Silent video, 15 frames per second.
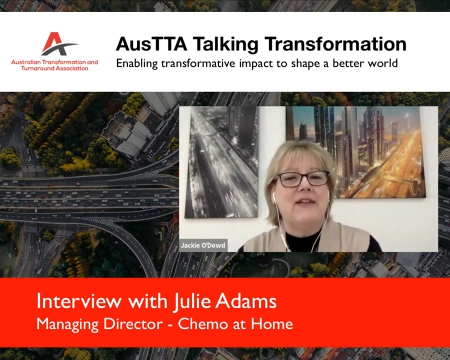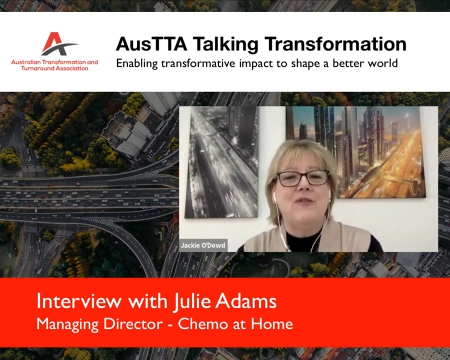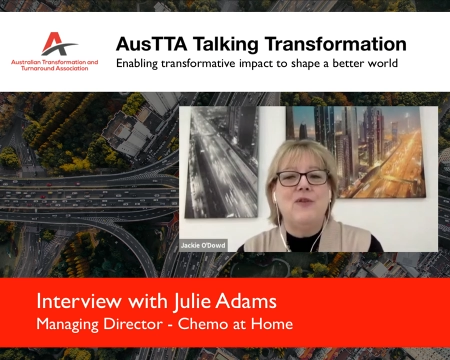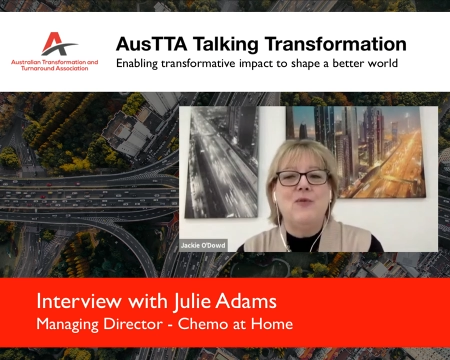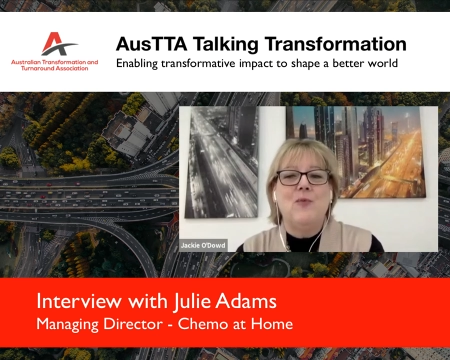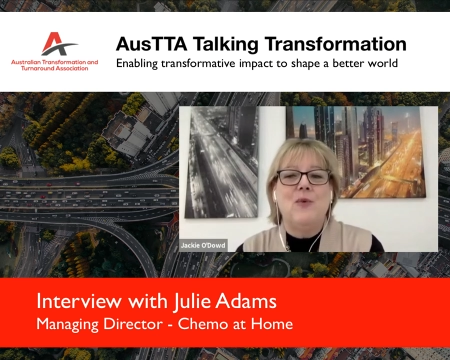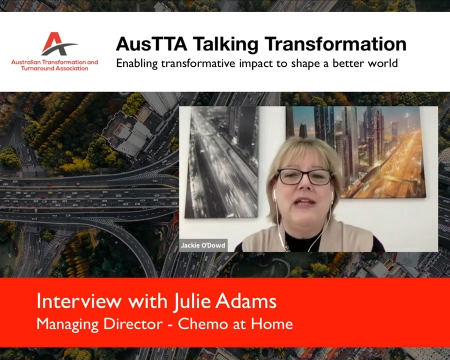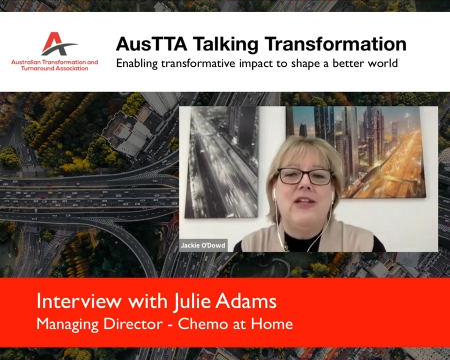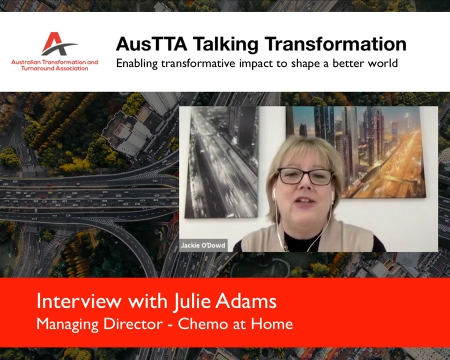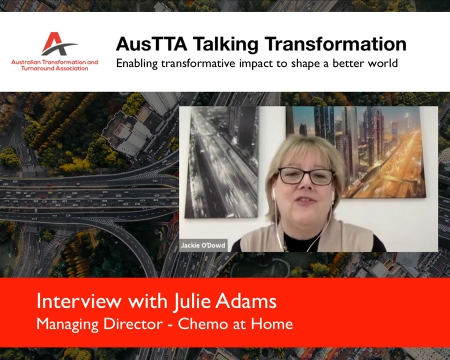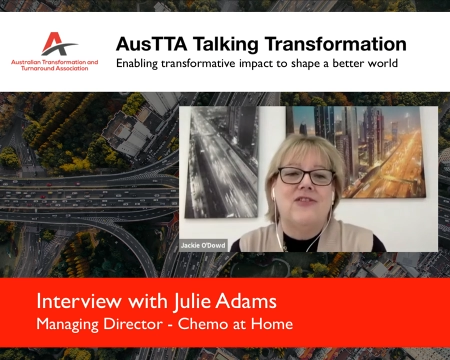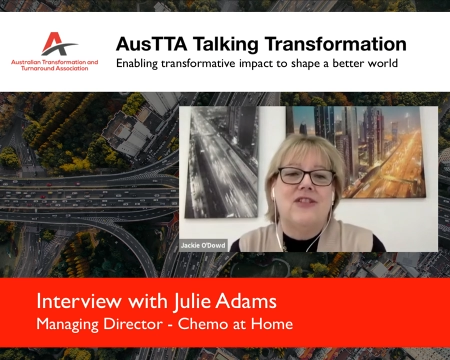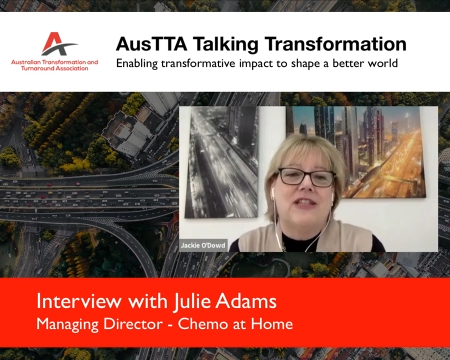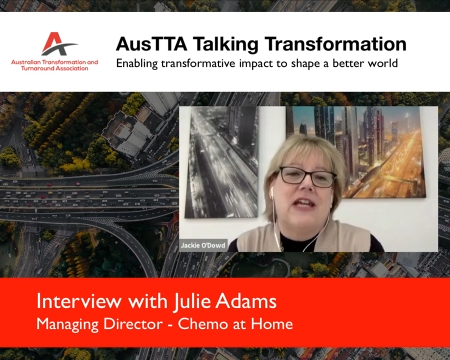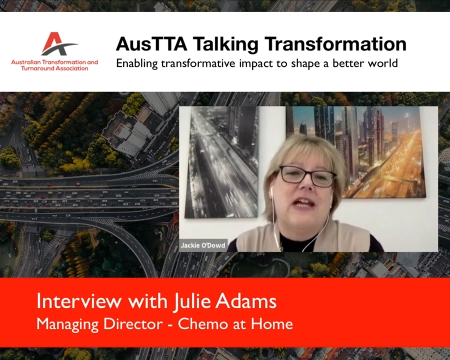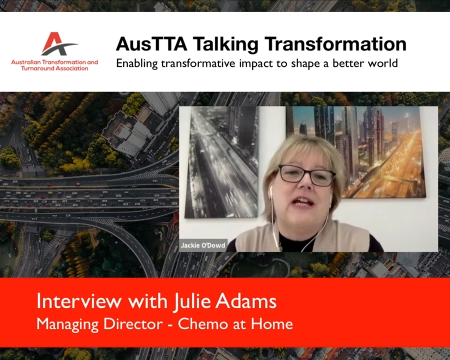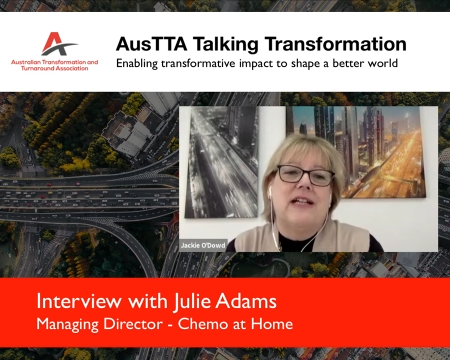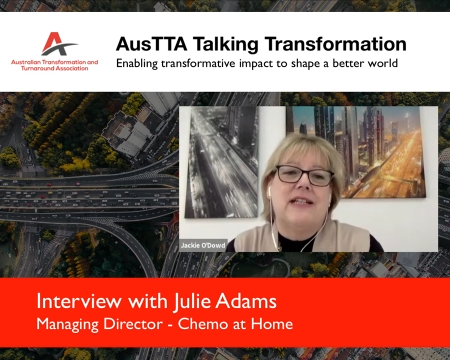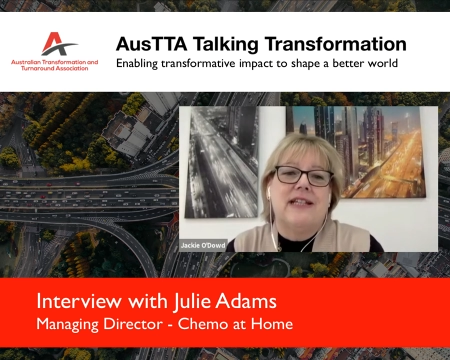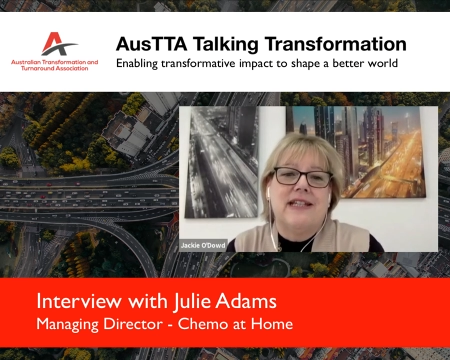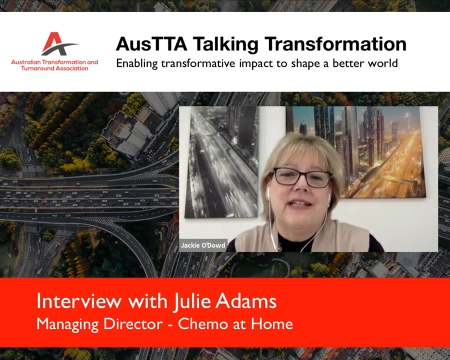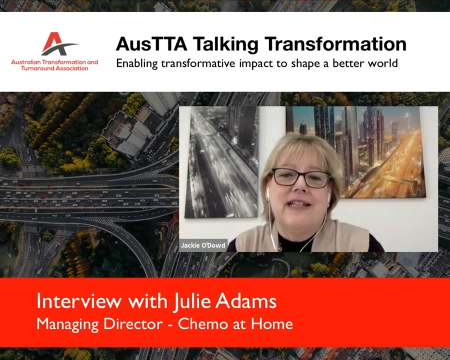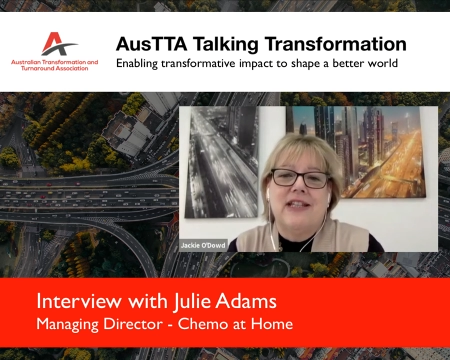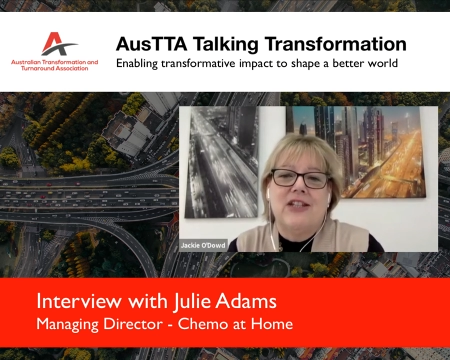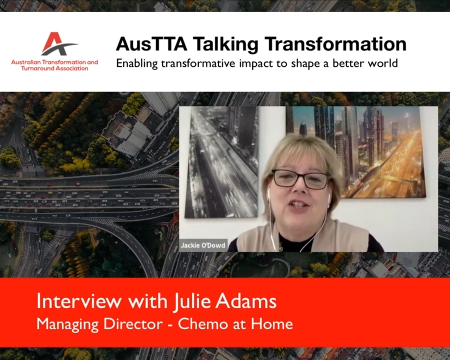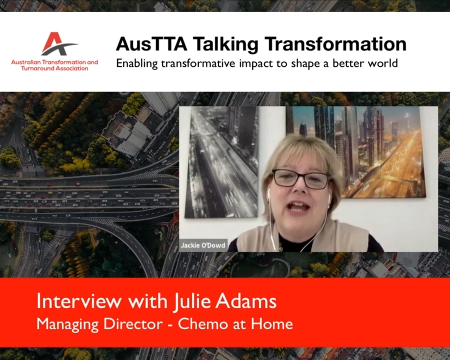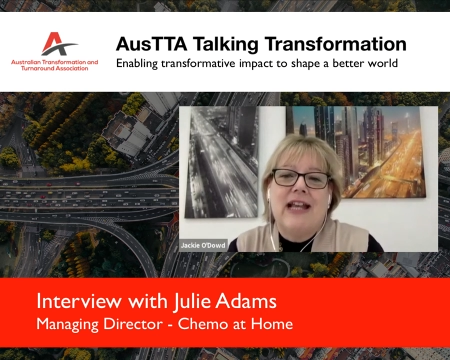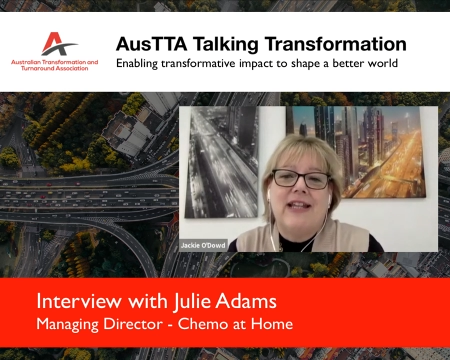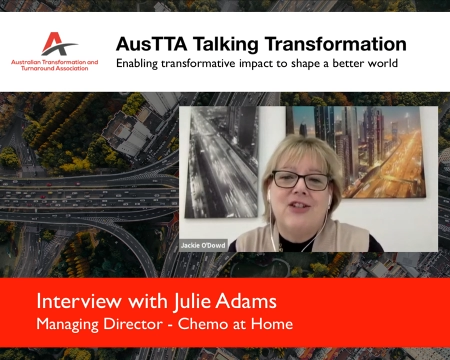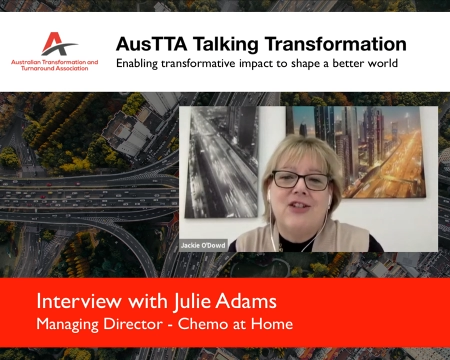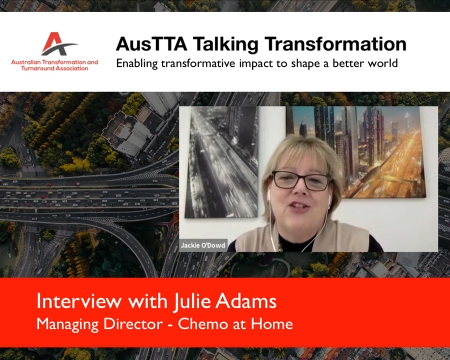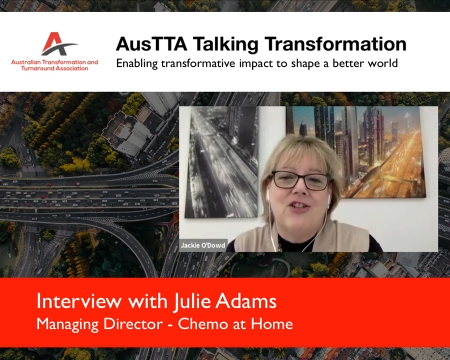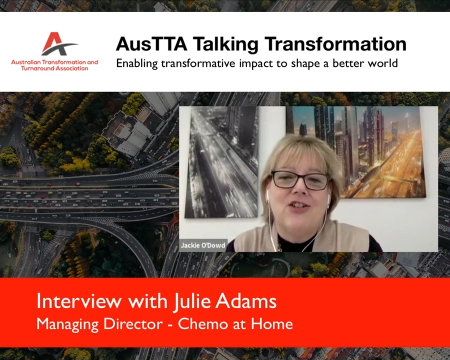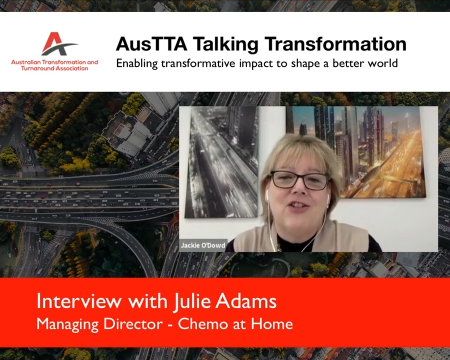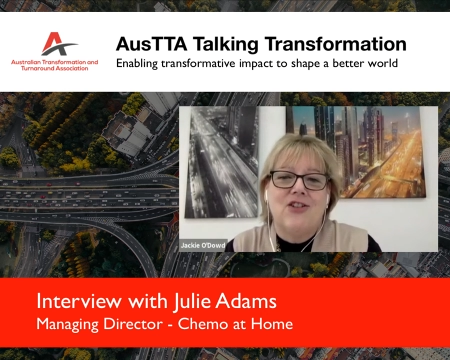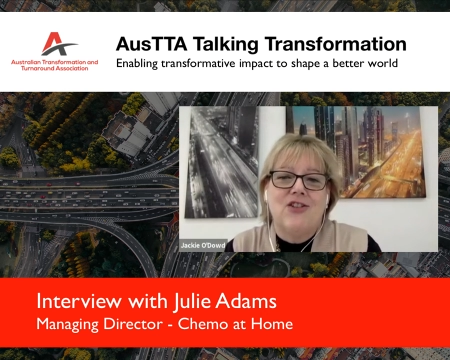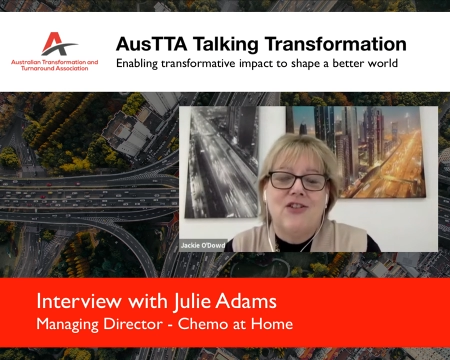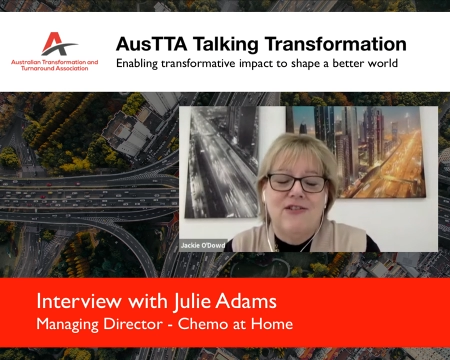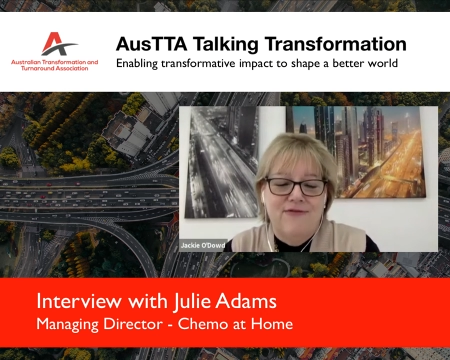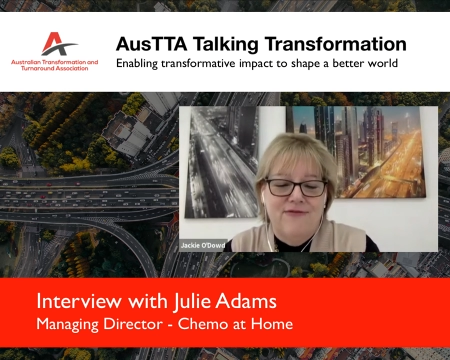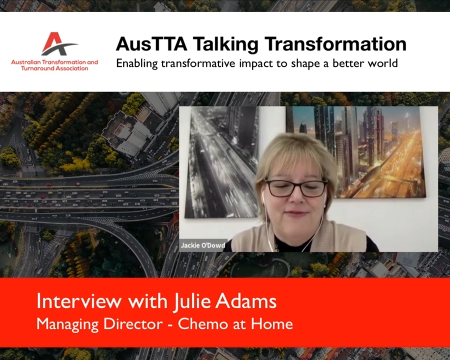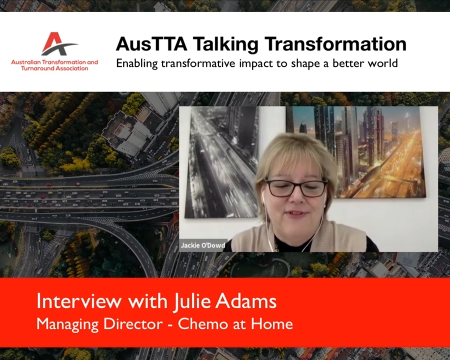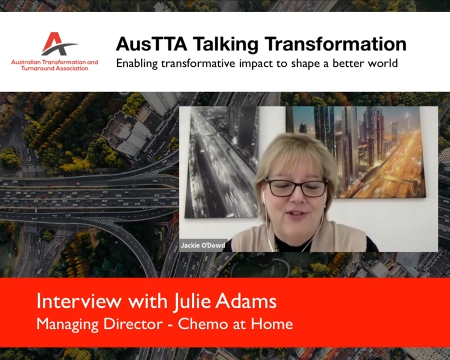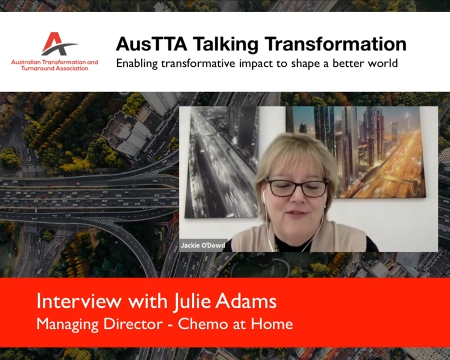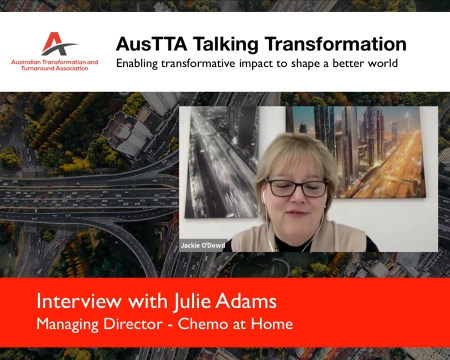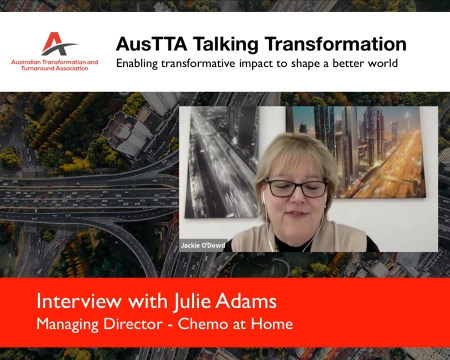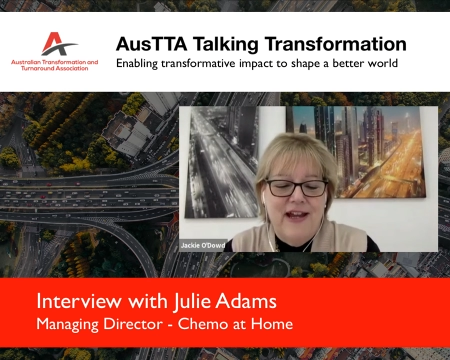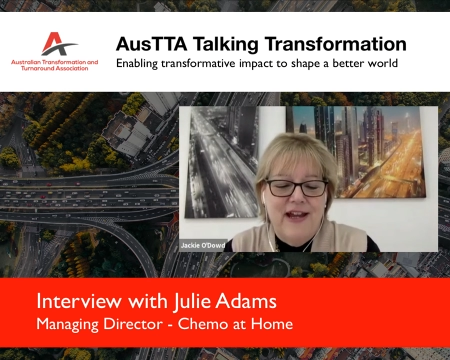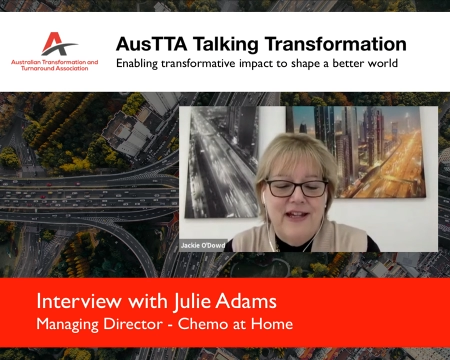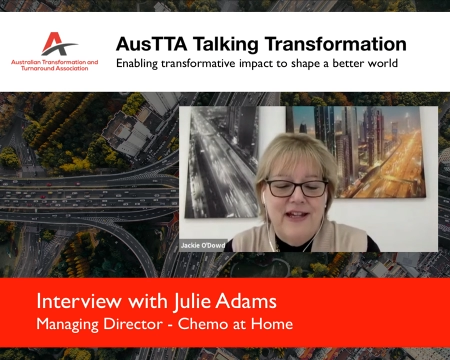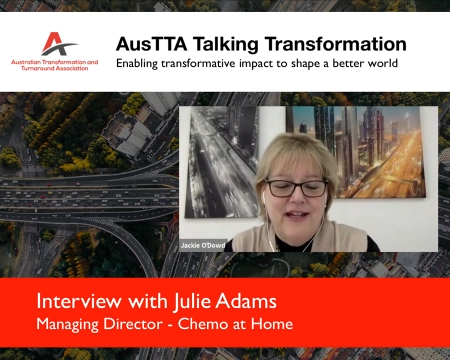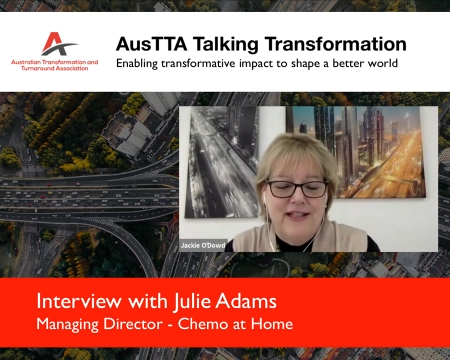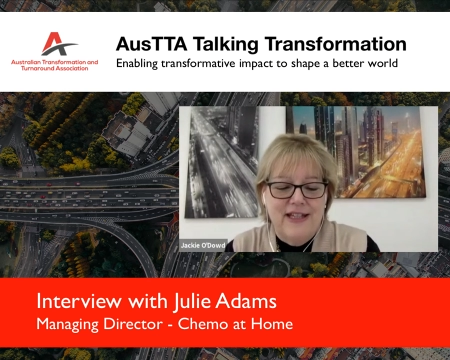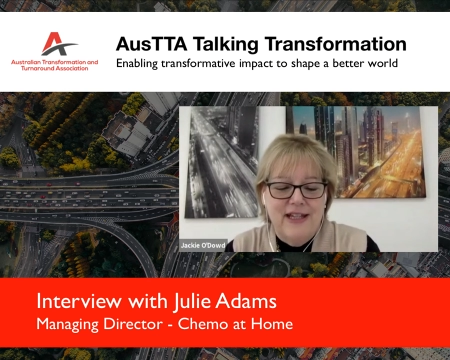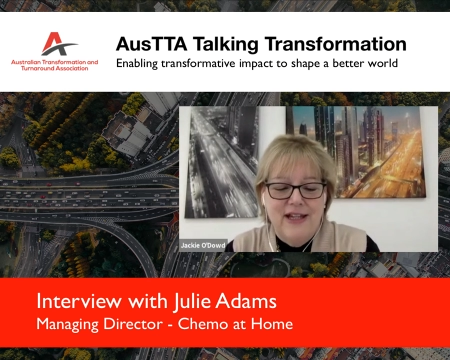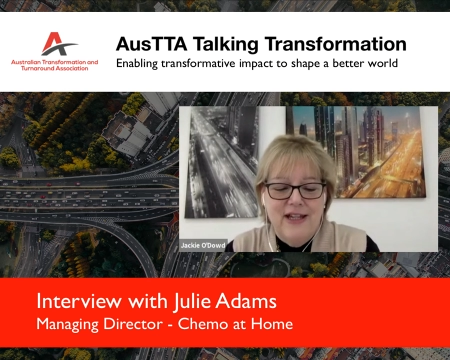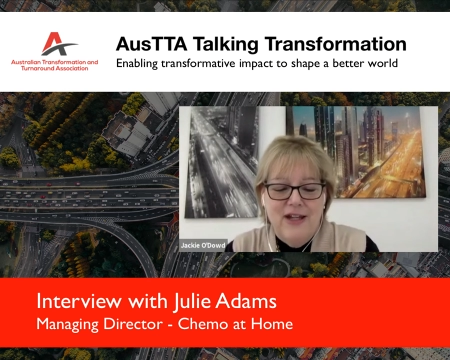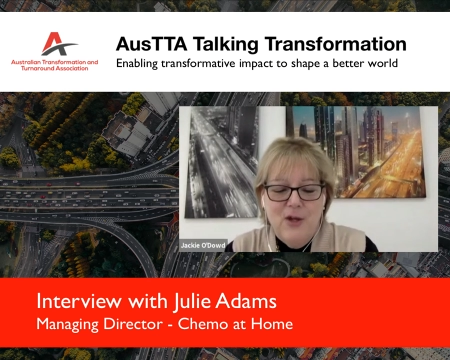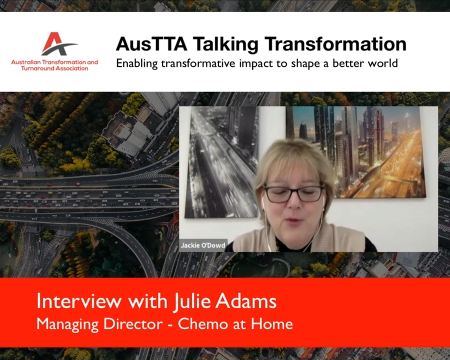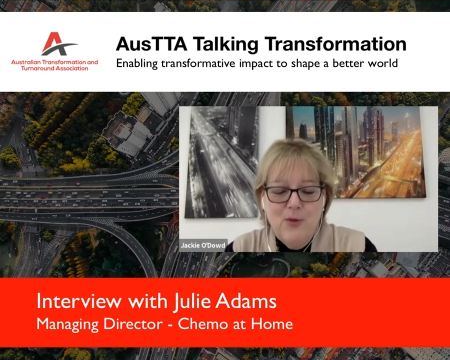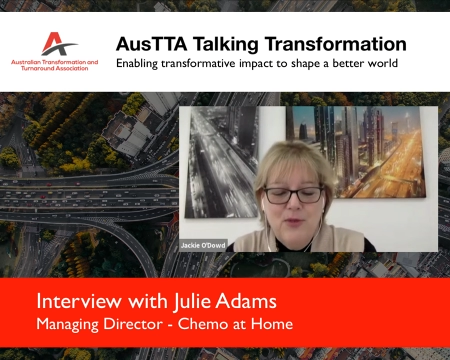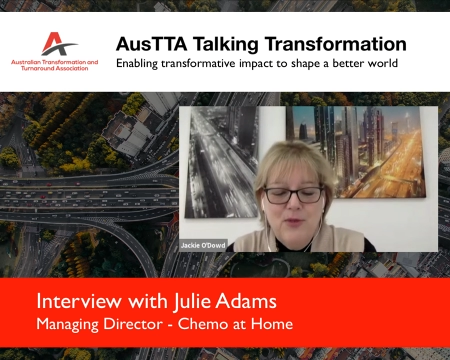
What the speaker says: given where you started and the challenges you've faced,